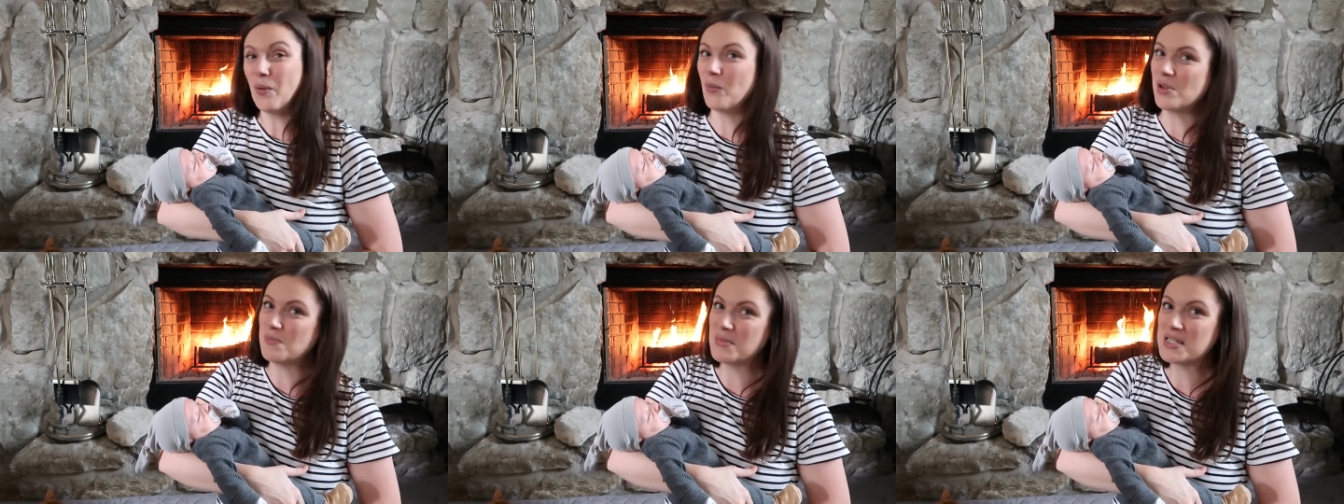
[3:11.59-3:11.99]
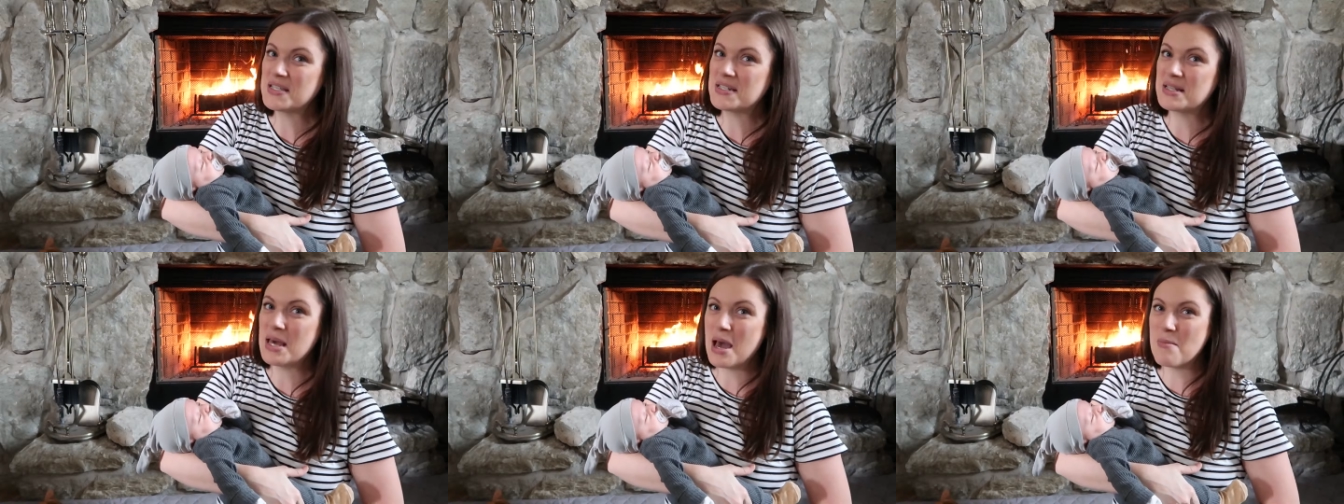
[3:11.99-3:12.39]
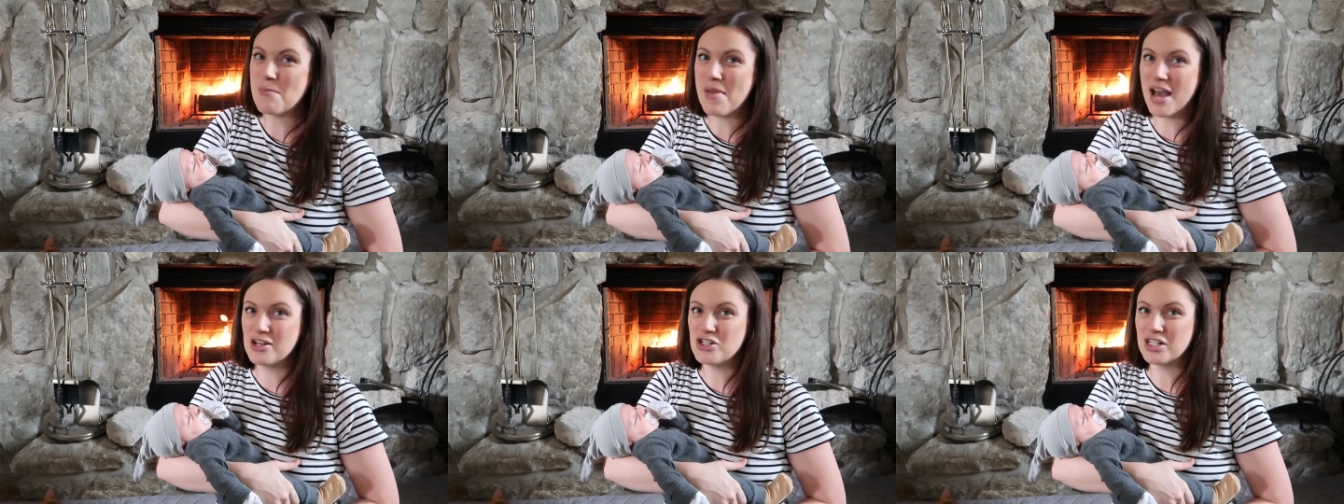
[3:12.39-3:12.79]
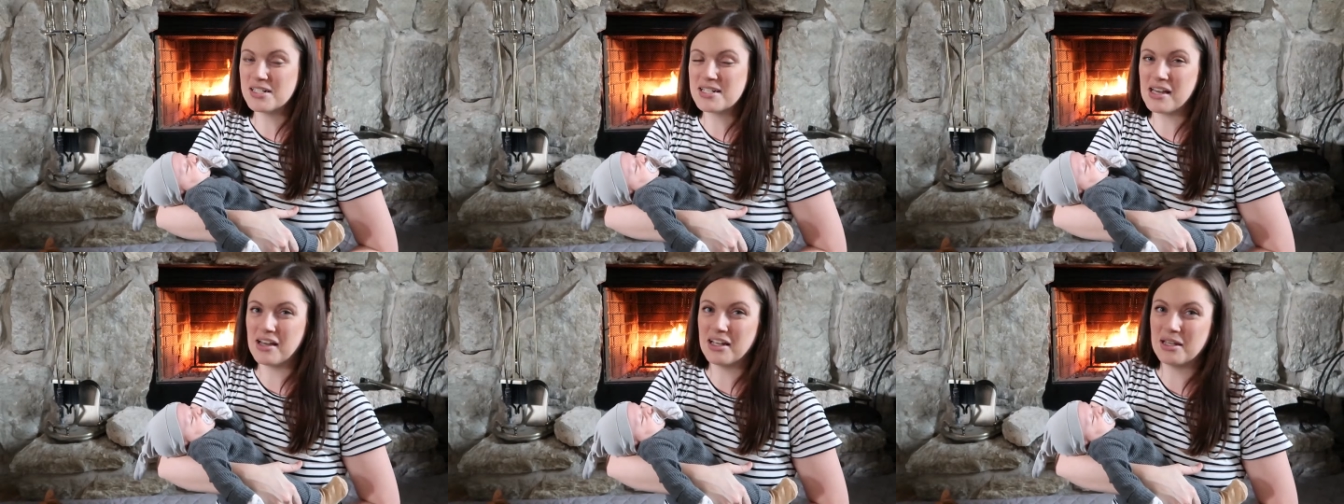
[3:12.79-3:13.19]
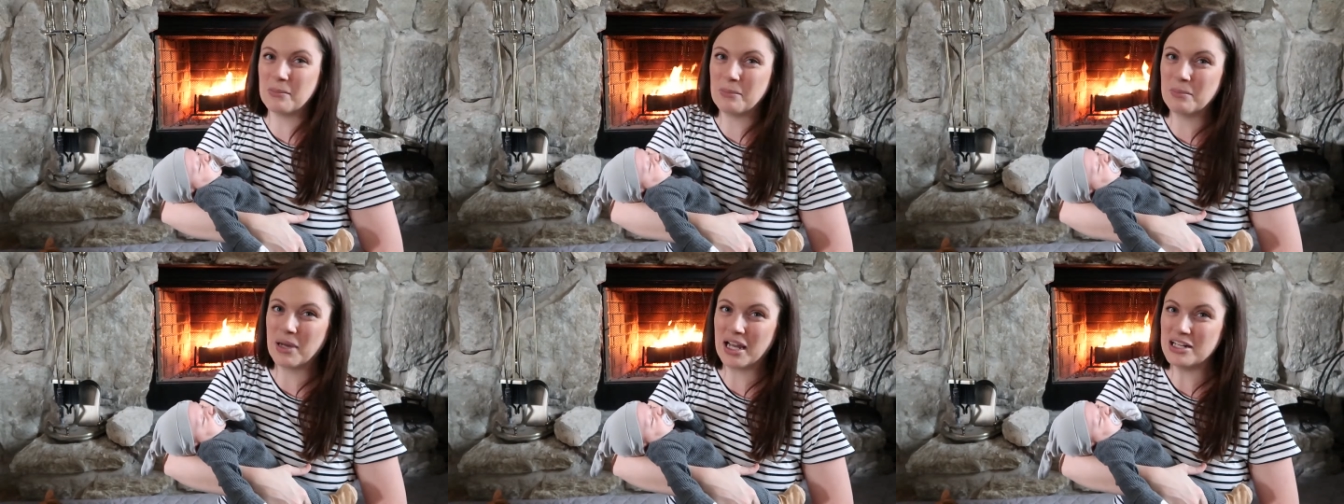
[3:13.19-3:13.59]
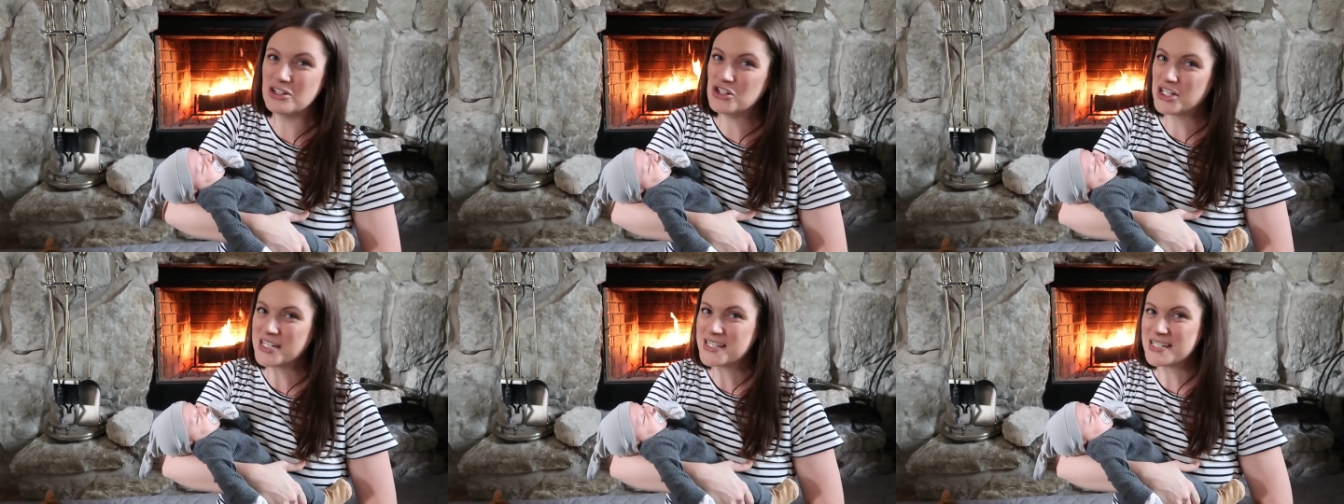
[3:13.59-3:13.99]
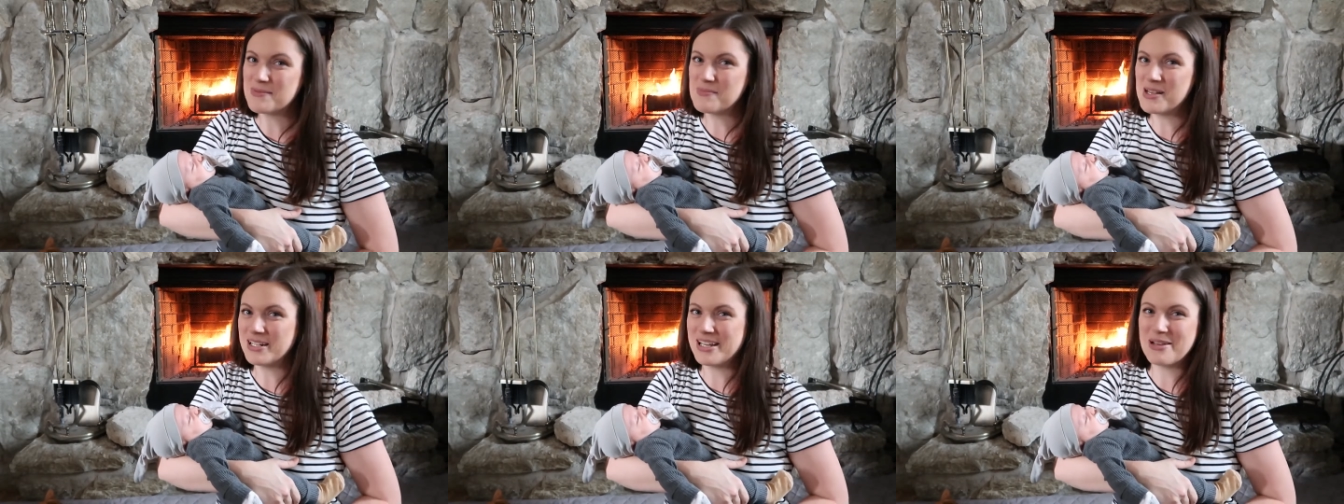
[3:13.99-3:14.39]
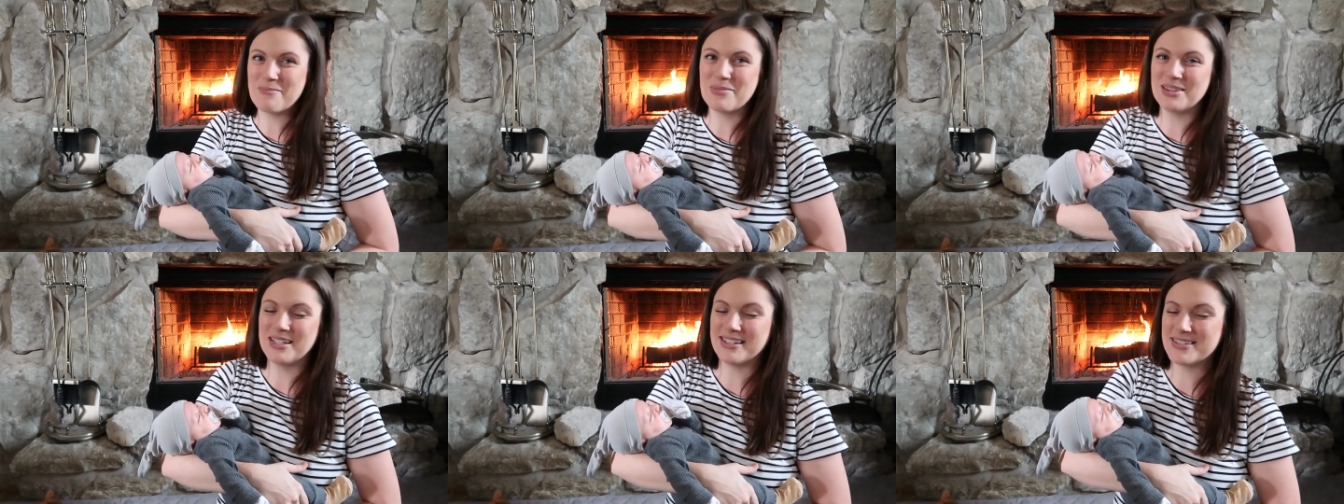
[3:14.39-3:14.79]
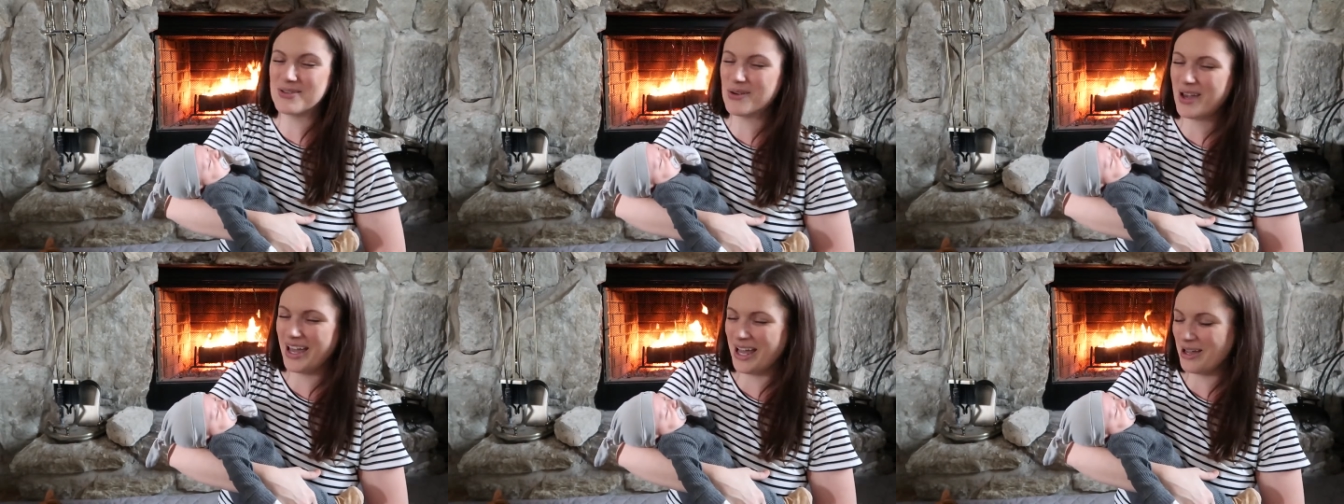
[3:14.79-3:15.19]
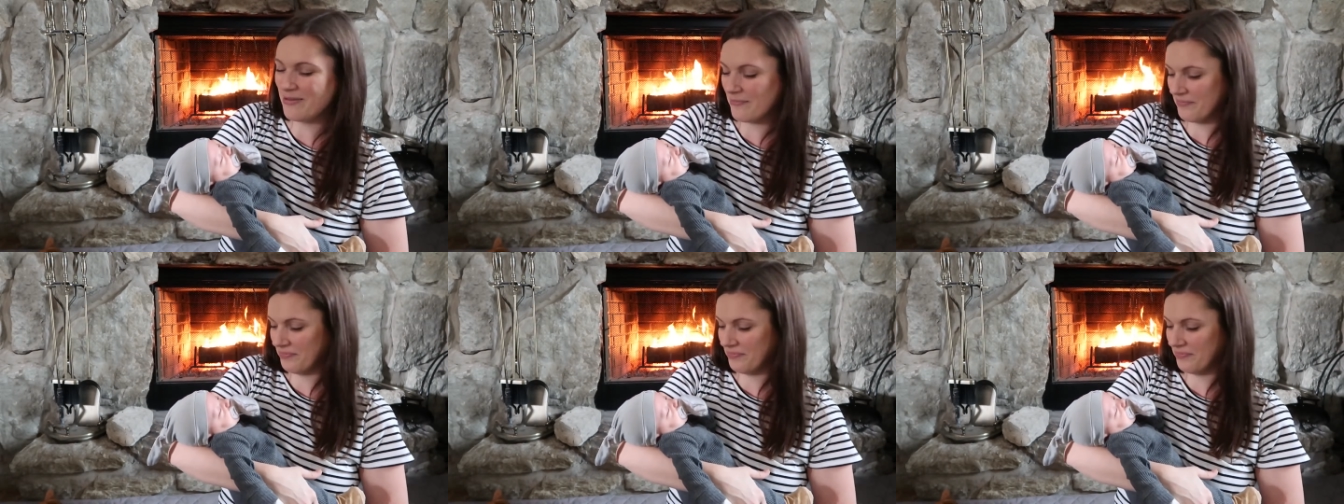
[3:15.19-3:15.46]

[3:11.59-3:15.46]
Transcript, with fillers: We missed that magic time by just a minute, but that's okay.